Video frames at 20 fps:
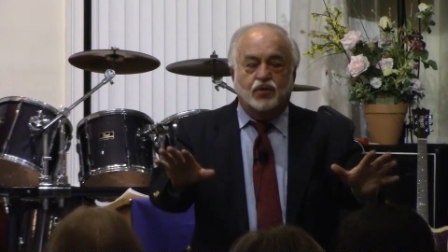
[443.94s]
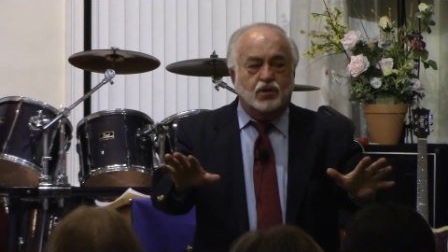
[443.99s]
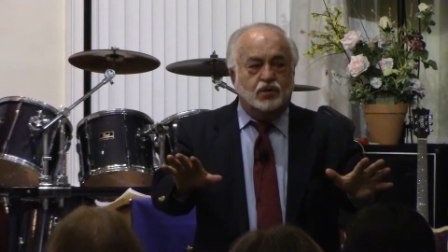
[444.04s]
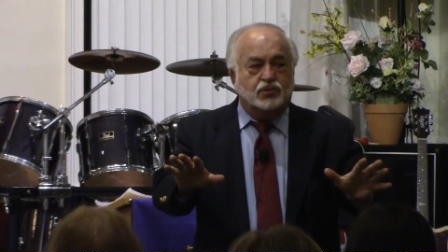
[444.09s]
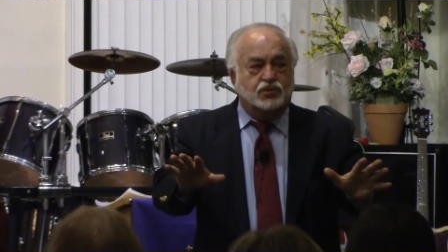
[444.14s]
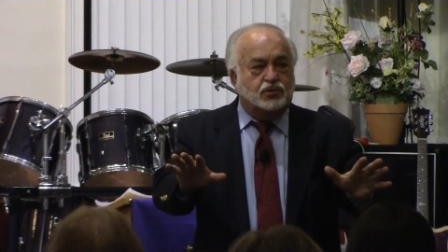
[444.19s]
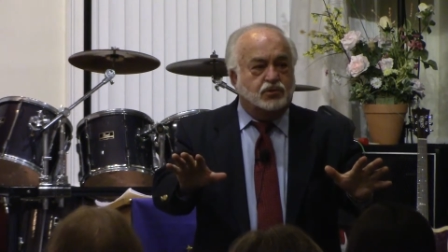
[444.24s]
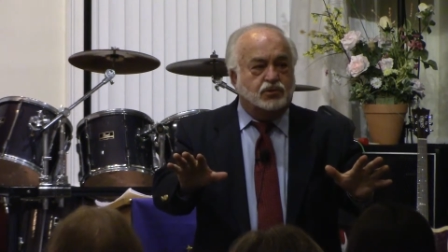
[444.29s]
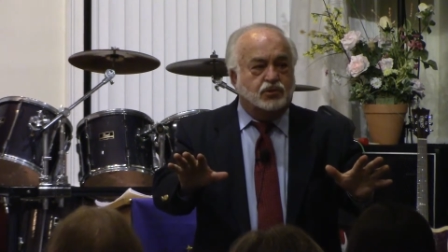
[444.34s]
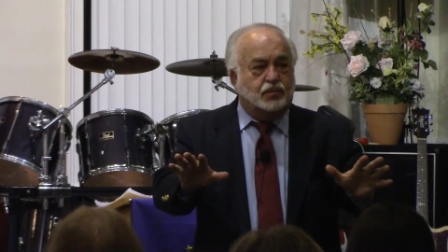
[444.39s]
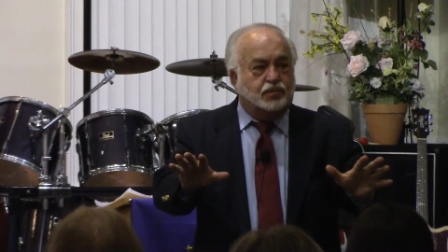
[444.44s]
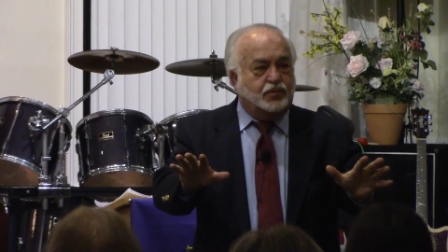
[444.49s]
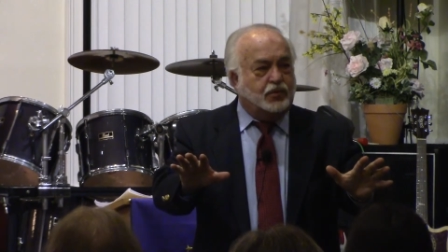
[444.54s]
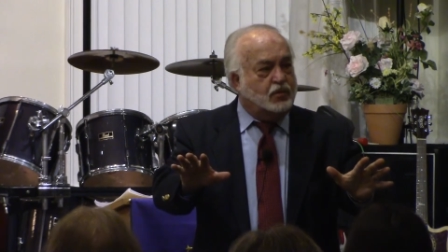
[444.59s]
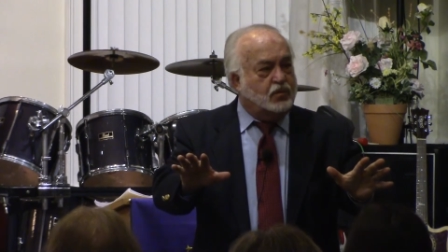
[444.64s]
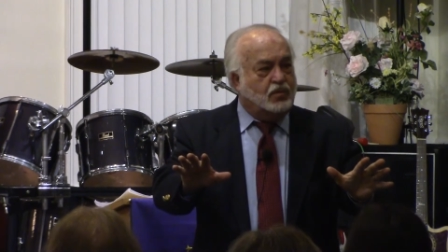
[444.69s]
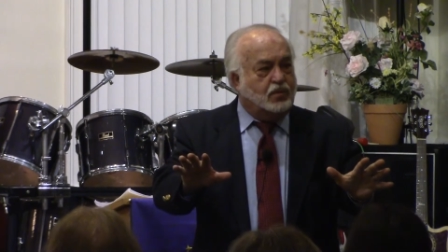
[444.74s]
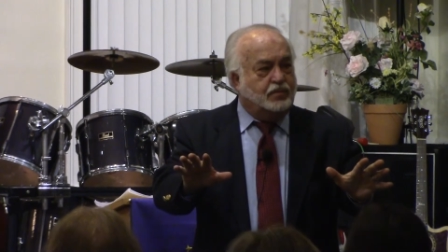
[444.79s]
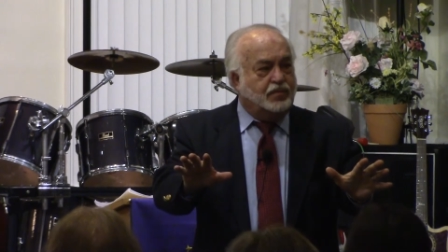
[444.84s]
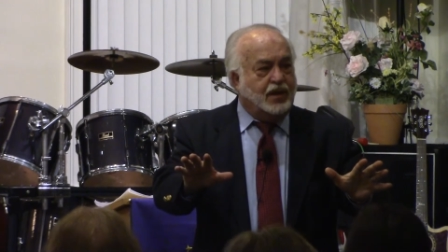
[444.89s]
virgins are
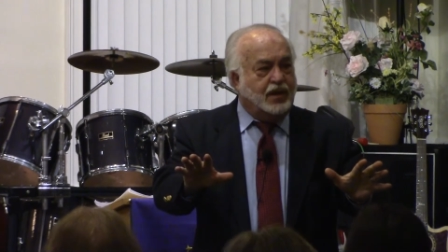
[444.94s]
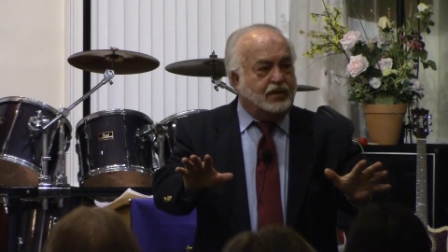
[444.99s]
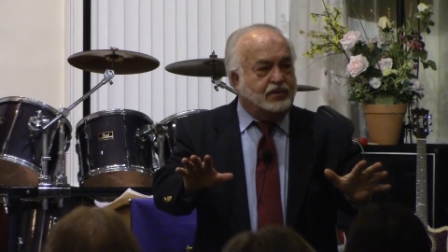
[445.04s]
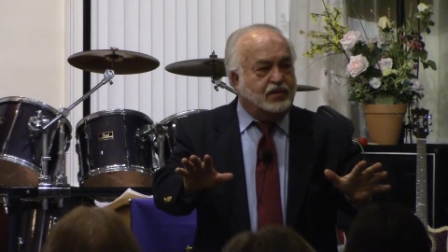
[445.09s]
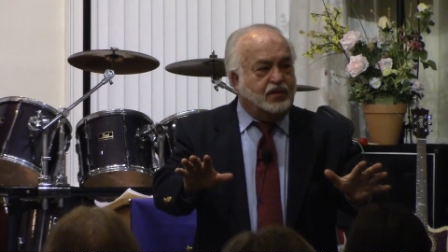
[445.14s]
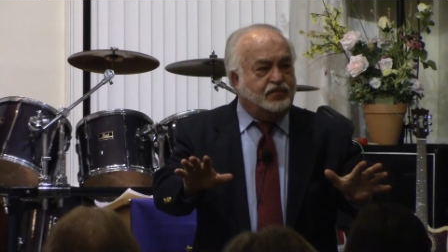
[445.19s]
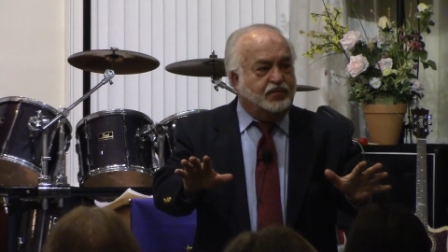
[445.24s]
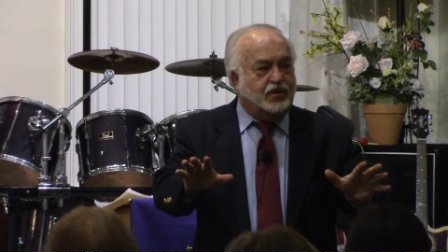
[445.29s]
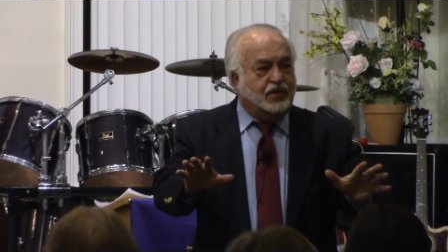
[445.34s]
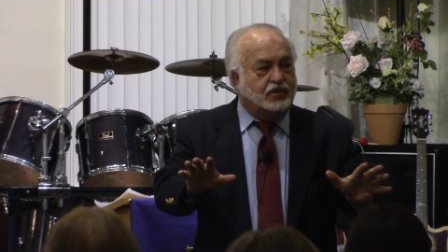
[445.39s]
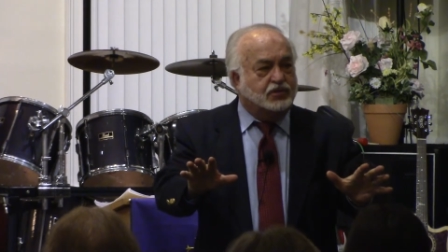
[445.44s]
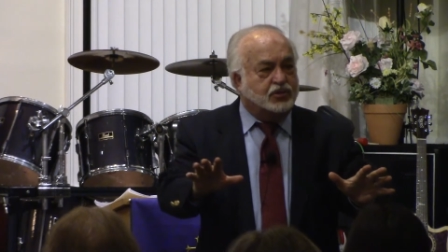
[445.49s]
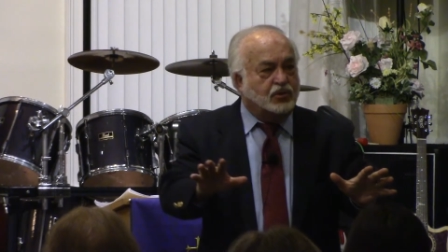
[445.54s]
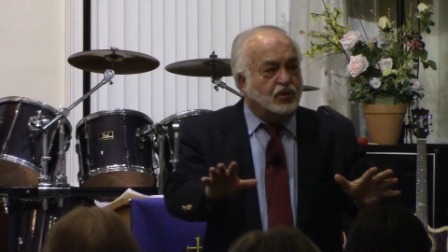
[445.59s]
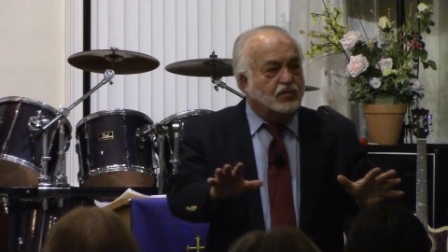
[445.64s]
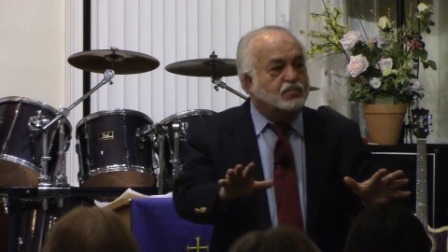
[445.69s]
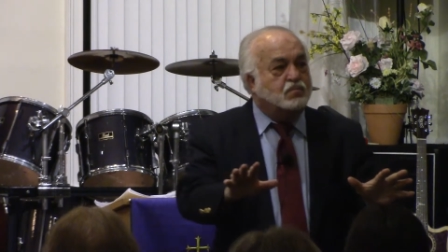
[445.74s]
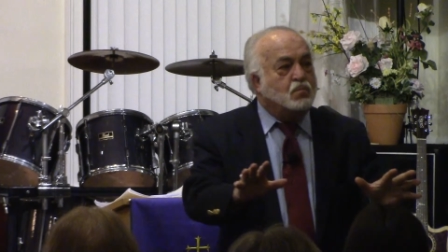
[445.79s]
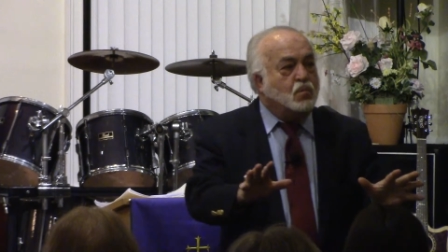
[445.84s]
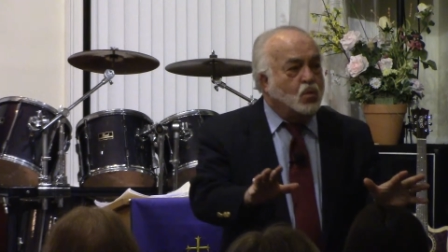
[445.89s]
pure by definition
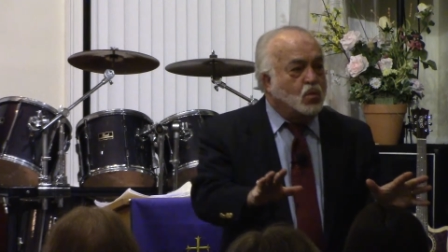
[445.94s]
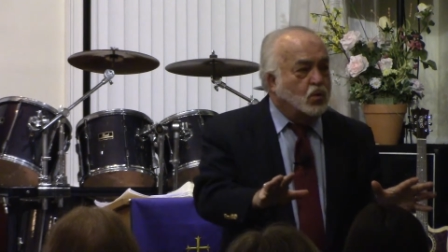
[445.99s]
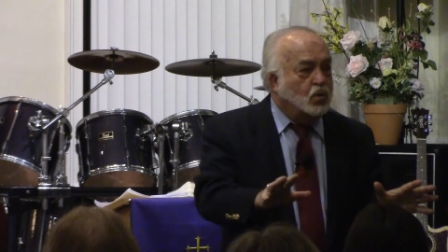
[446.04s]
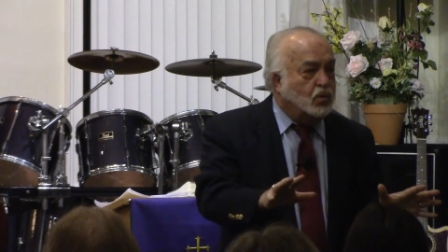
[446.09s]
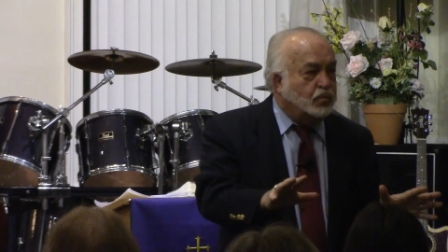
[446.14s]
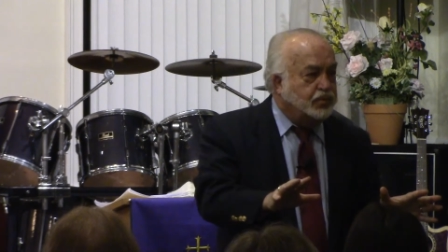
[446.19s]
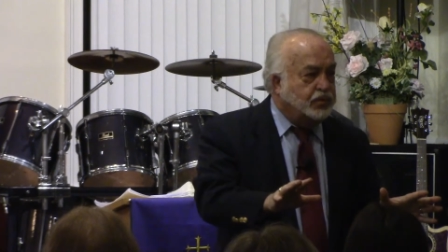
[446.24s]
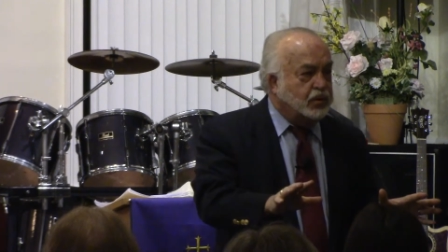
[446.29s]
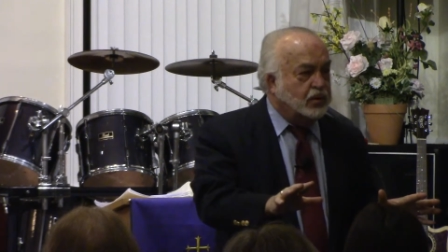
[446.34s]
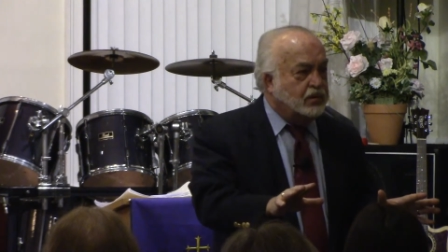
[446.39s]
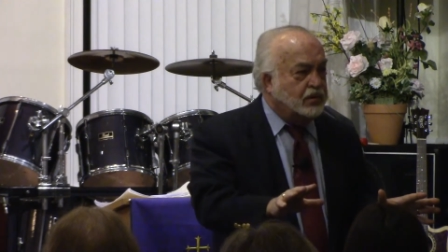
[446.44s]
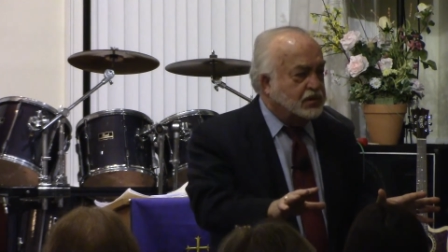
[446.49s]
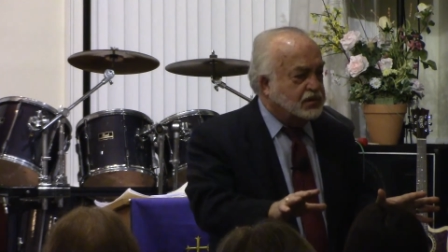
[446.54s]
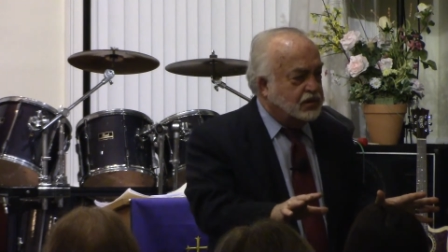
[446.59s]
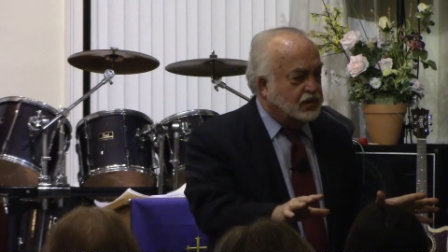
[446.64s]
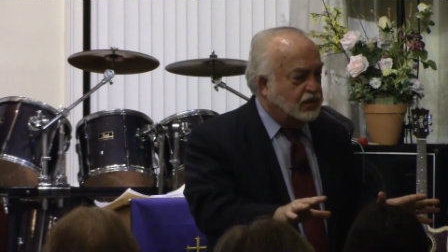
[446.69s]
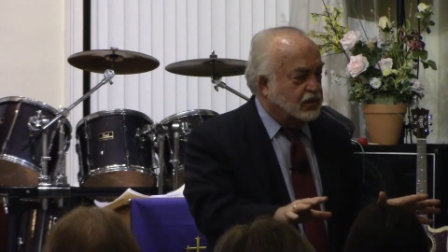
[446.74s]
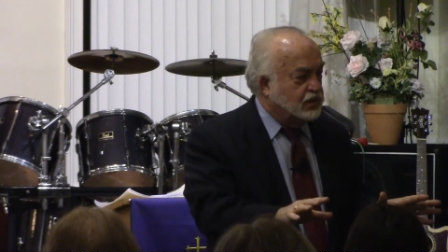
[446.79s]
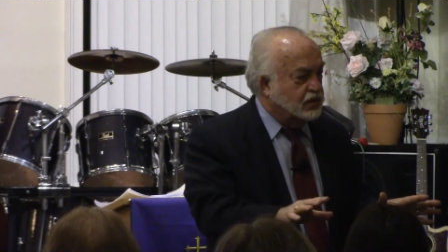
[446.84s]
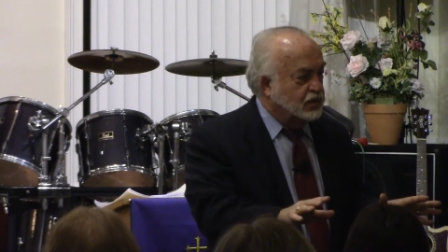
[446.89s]
of moral
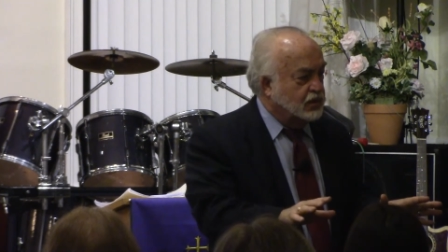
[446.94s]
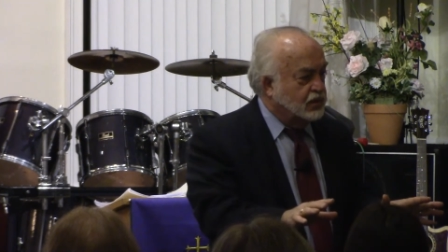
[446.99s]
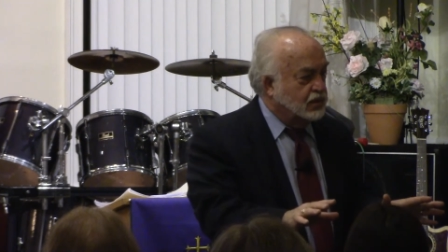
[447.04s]
purity.